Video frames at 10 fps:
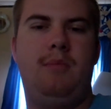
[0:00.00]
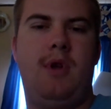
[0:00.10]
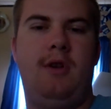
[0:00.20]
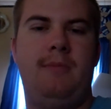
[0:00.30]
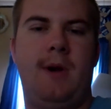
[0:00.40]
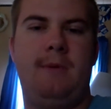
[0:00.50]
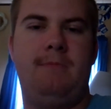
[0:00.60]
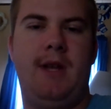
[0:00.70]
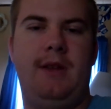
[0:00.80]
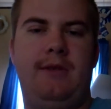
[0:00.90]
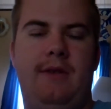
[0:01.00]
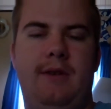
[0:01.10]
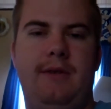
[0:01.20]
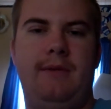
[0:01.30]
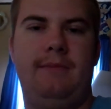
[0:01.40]
Paul Martin belts
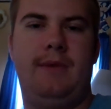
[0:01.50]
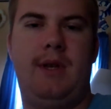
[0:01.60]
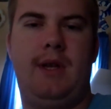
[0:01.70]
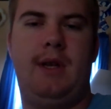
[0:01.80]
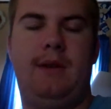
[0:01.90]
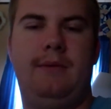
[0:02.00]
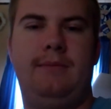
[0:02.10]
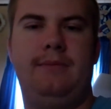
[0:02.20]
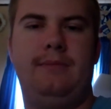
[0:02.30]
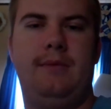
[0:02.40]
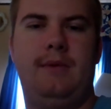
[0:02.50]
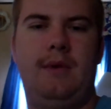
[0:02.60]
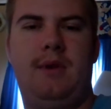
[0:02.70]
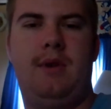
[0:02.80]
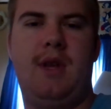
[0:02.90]
are uh,
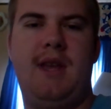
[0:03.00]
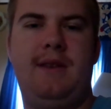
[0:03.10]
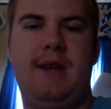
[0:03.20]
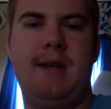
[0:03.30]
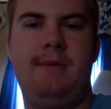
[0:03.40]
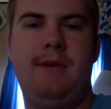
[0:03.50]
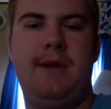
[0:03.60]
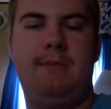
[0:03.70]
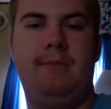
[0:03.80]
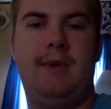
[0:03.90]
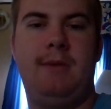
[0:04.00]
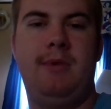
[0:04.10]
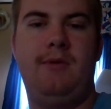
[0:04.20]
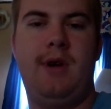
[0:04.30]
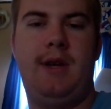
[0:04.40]
ECW num
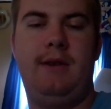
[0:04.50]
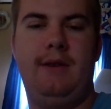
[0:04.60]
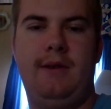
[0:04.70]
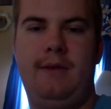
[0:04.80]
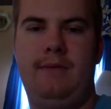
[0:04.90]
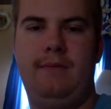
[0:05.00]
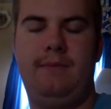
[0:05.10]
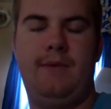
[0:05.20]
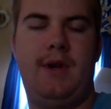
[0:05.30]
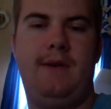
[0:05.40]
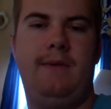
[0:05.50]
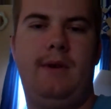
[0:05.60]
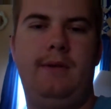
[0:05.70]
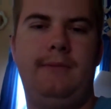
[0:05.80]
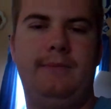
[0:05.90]
number one,
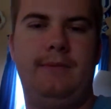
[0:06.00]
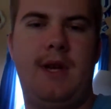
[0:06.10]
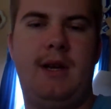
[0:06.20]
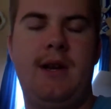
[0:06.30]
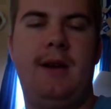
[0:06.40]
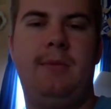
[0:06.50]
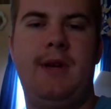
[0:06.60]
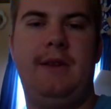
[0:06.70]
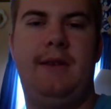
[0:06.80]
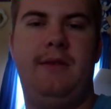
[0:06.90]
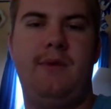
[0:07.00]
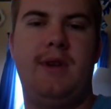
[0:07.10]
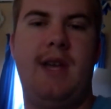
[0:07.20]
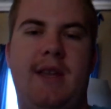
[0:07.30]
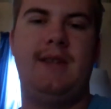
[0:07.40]
whatever. I don't know how to pronounce this
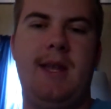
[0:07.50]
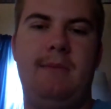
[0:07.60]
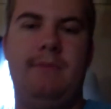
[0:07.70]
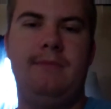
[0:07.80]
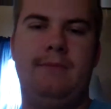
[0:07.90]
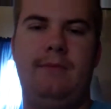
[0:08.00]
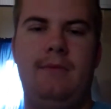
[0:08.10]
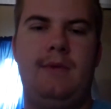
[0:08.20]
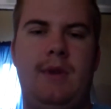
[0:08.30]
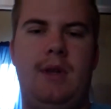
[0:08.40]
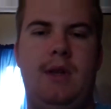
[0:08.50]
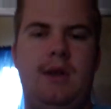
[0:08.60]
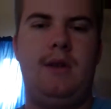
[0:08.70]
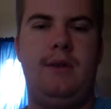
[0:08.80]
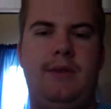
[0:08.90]
one guy's name.
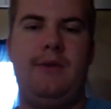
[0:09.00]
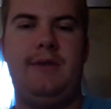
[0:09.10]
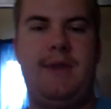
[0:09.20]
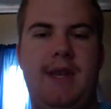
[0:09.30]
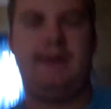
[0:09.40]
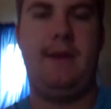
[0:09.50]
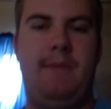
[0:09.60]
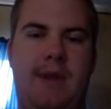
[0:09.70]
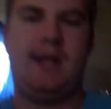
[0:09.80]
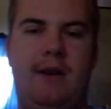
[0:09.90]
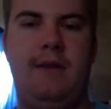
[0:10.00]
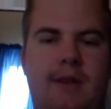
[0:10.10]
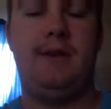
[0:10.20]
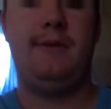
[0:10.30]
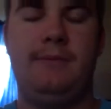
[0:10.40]
Sorcy something, I don't
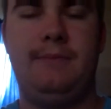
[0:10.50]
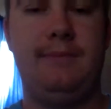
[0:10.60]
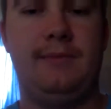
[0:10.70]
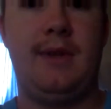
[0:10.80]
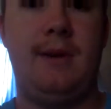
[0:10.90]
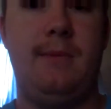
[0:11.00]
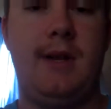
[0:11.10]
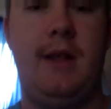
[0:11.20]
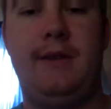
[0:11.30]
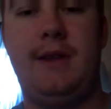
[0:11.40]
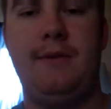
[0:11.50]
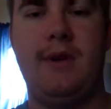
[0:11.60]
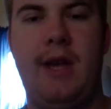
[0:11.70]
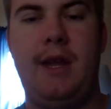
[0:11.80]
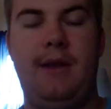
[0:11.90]
know how to pronounce it
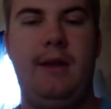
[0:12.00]
right.